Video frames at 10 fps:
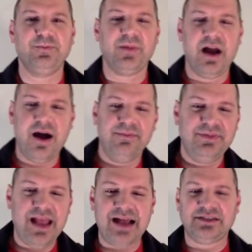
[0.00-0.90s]

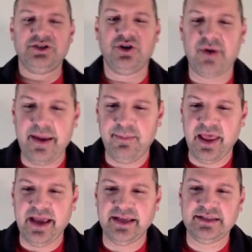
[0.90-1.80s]
not such a great
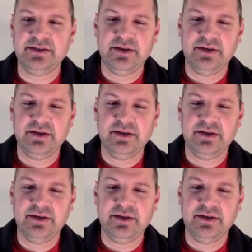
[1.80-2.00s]
place.